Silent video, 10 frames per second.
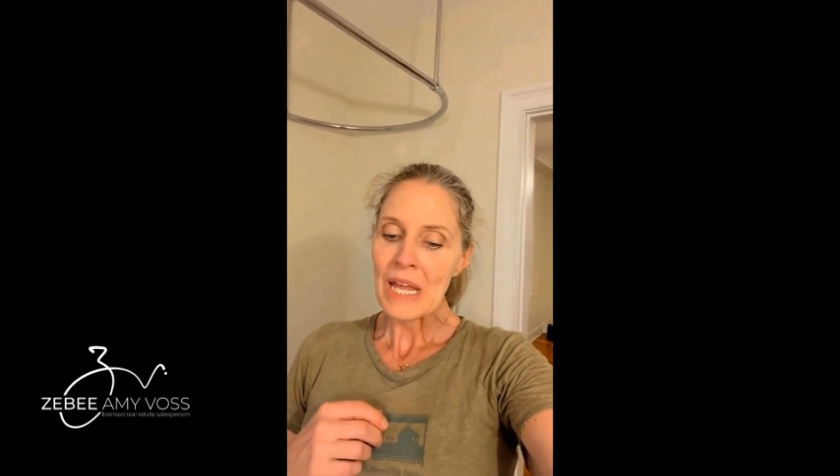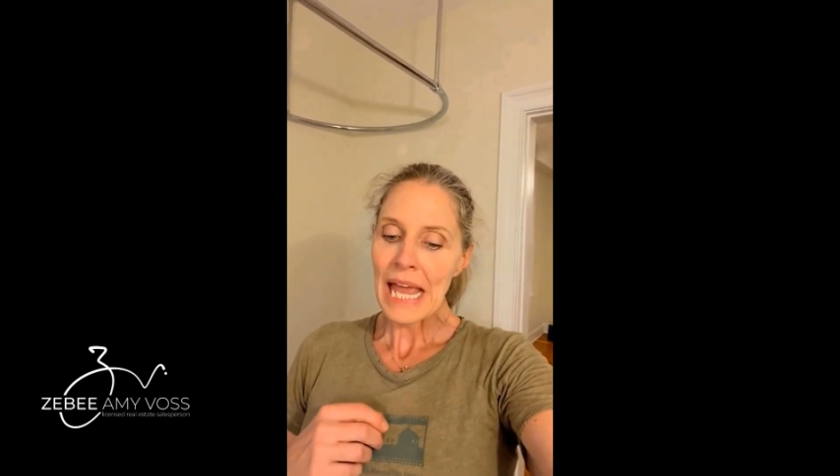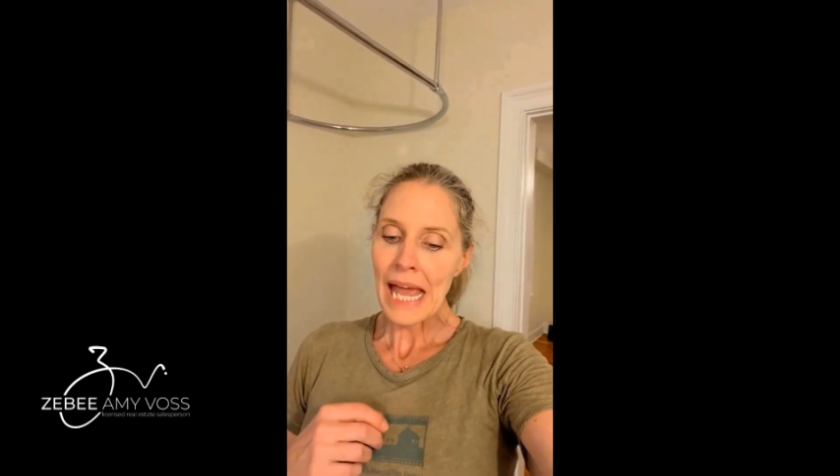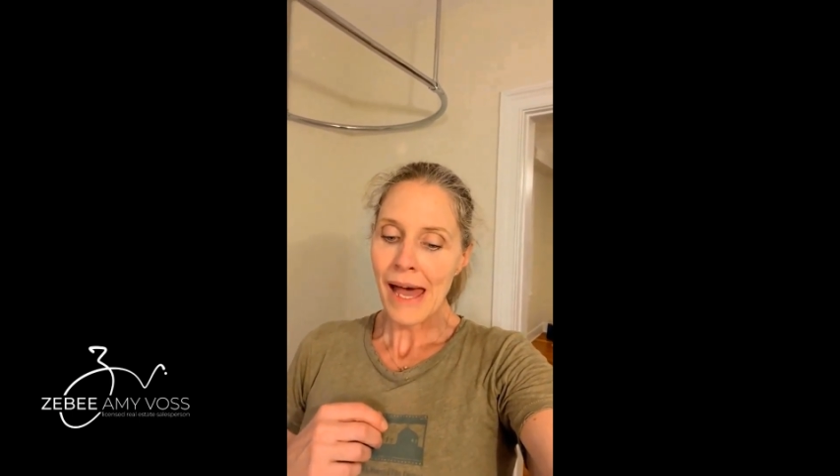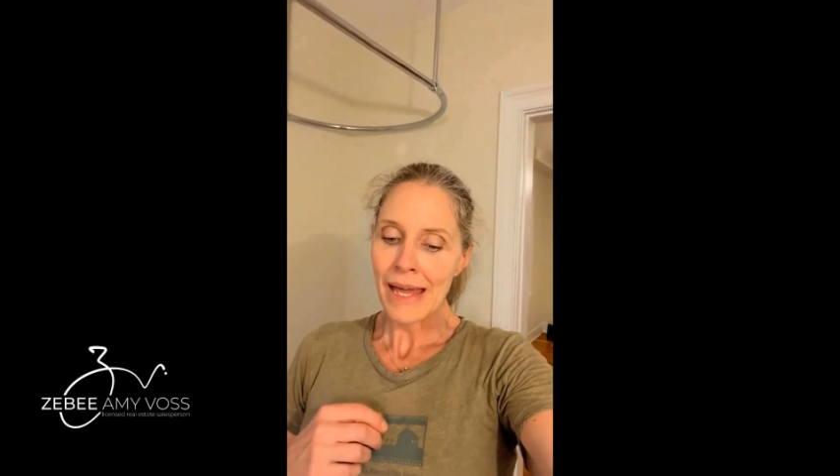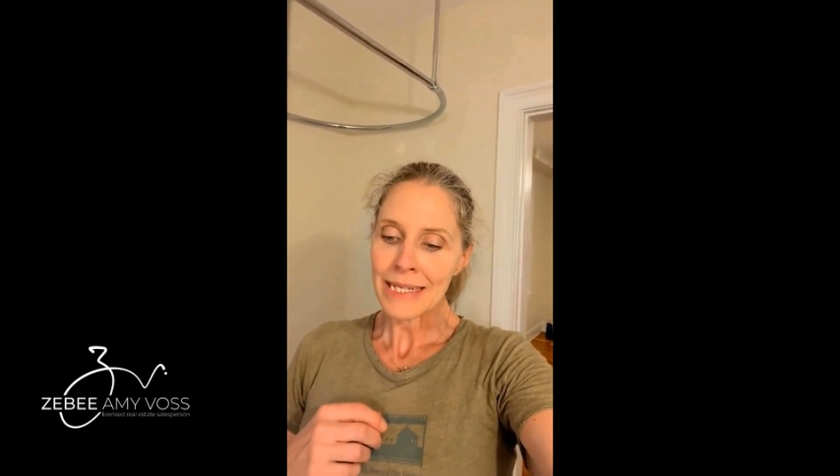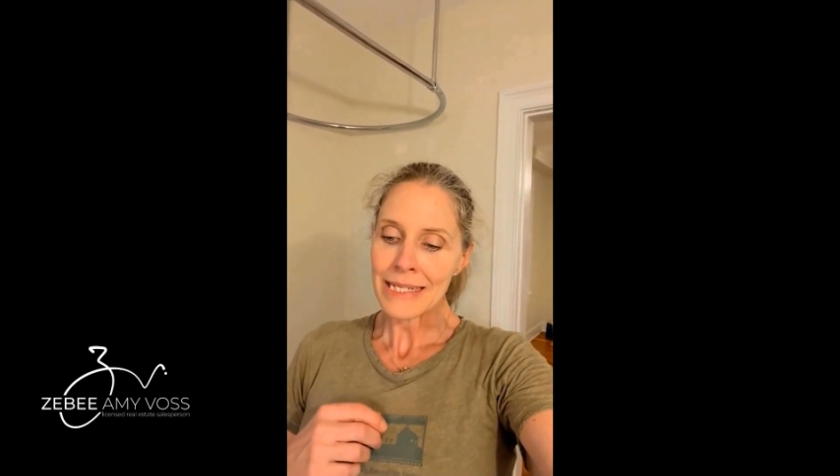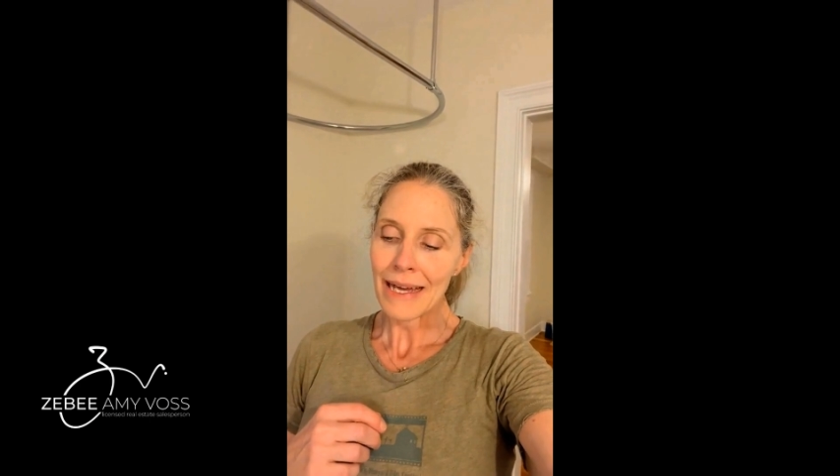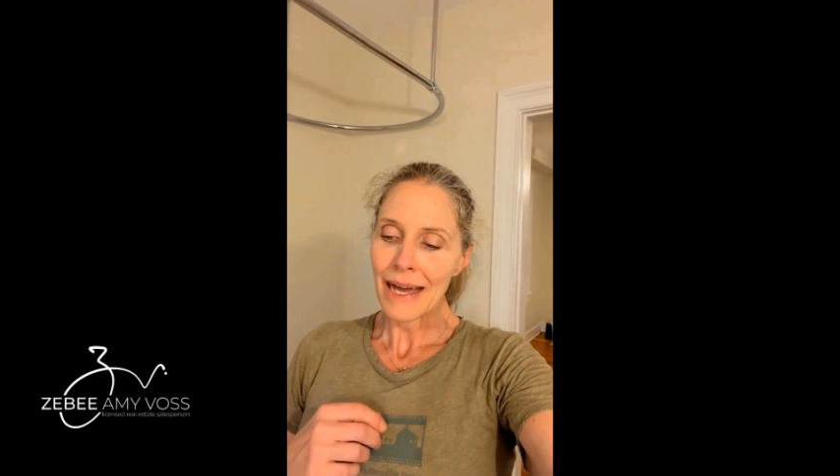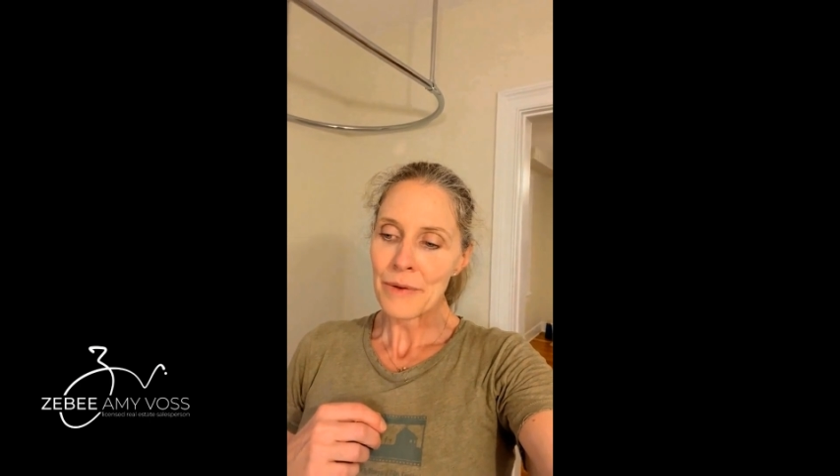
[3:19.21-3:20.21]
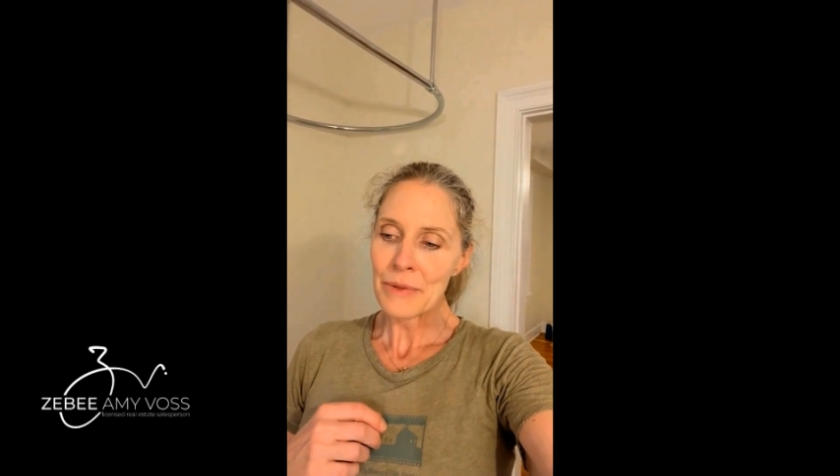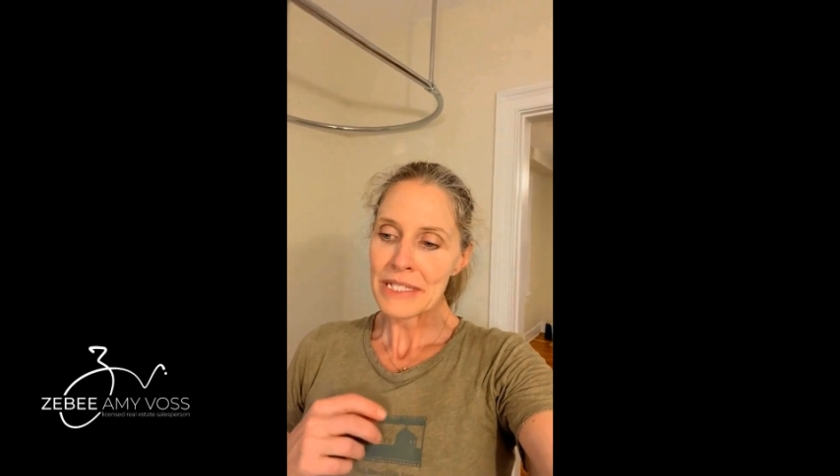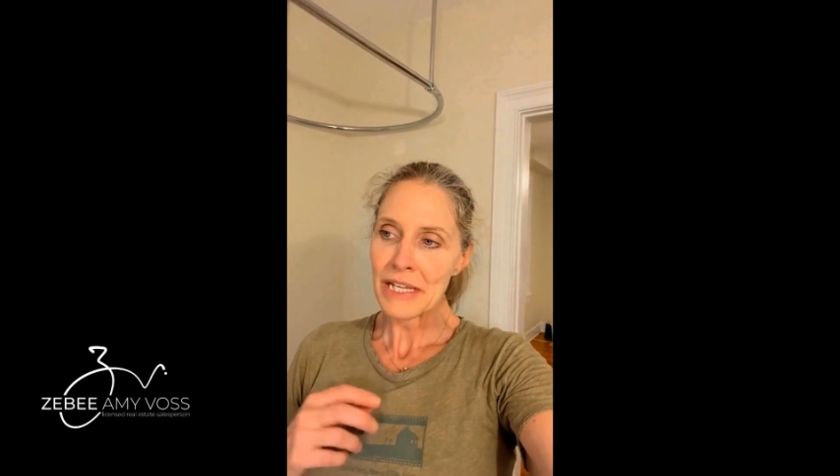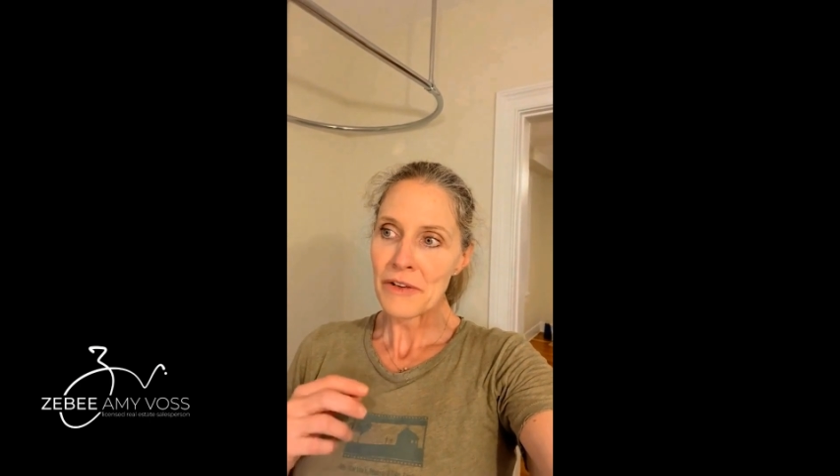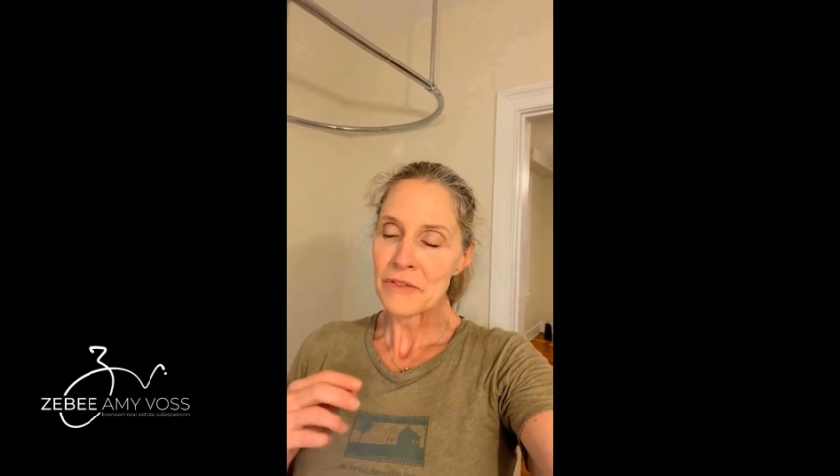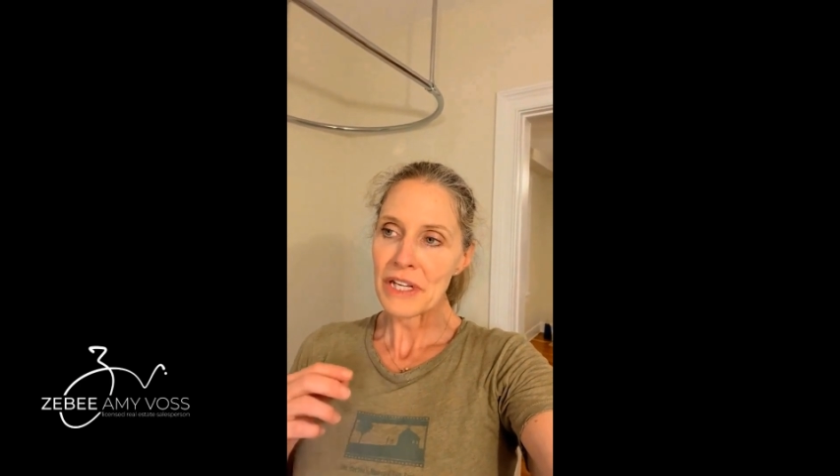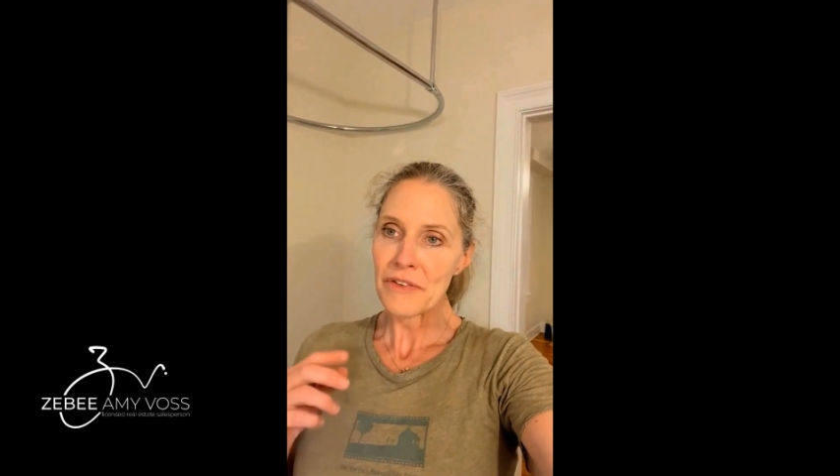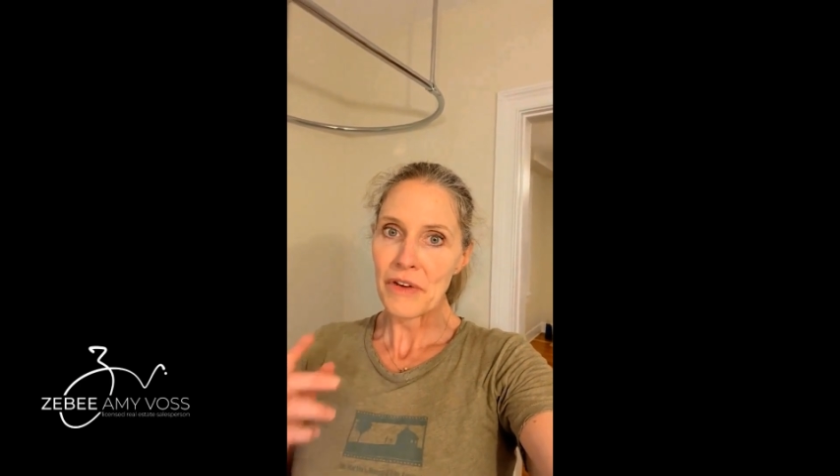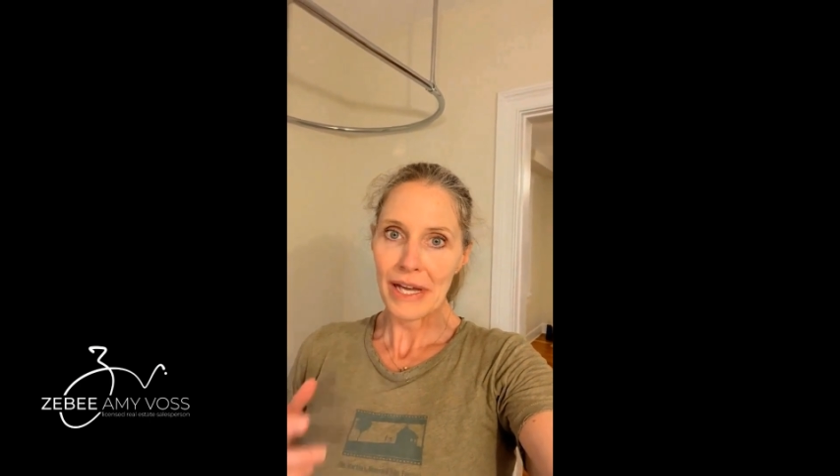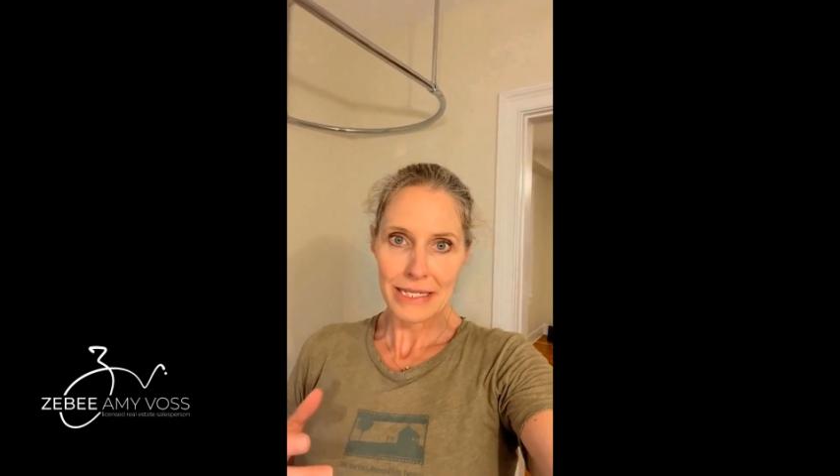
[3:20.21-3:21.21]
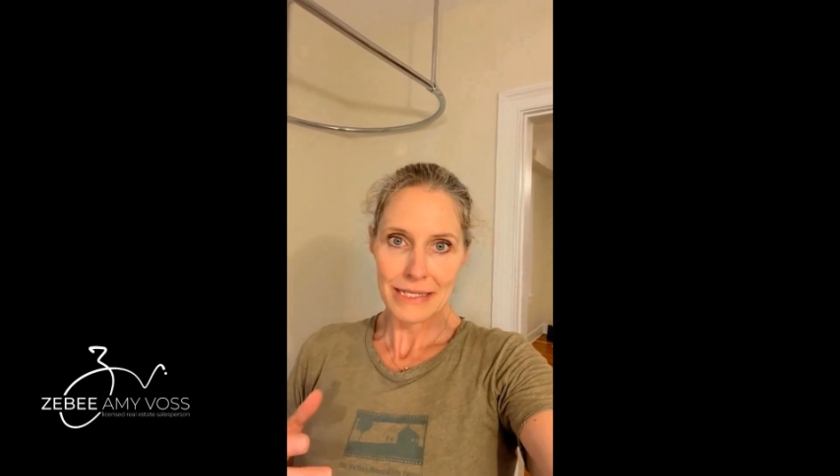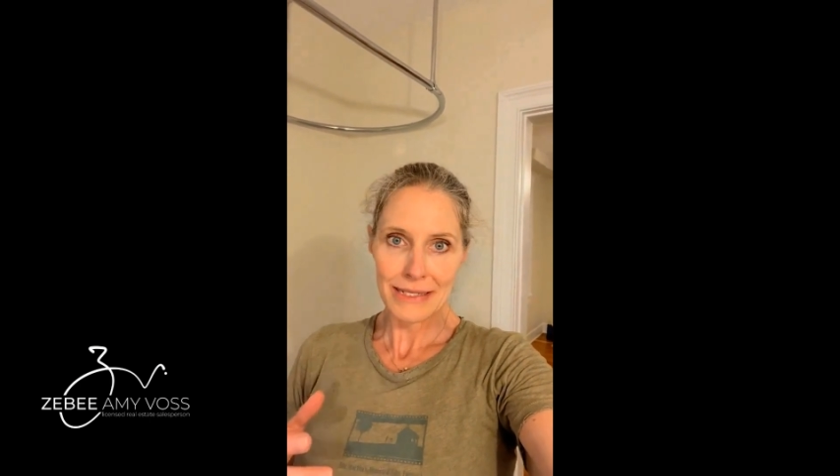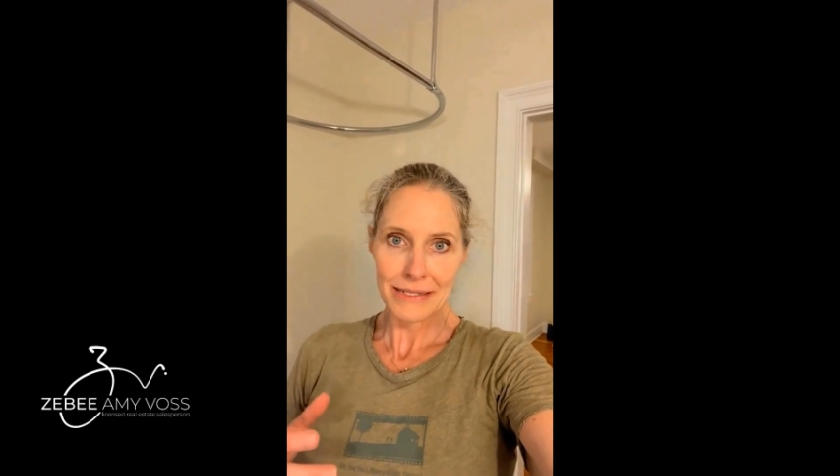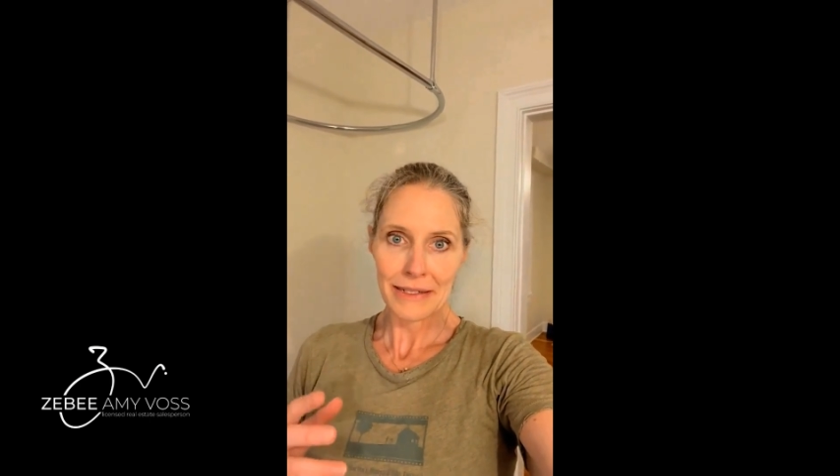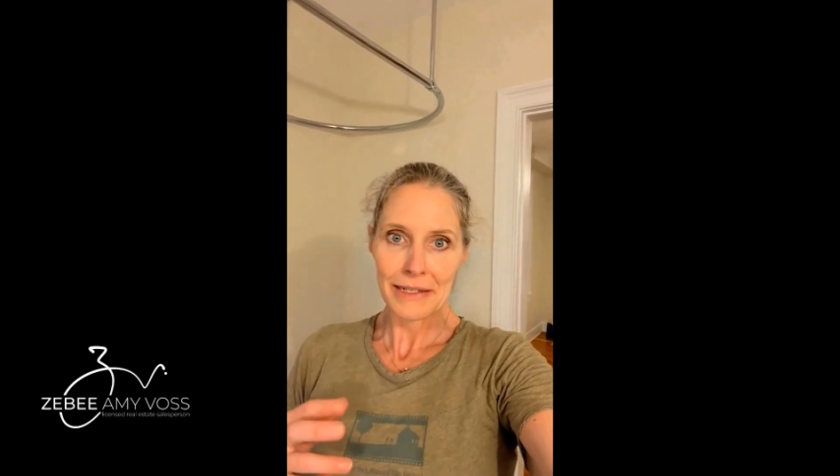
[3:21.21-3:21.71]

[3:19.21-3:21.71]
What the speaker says: And I received advice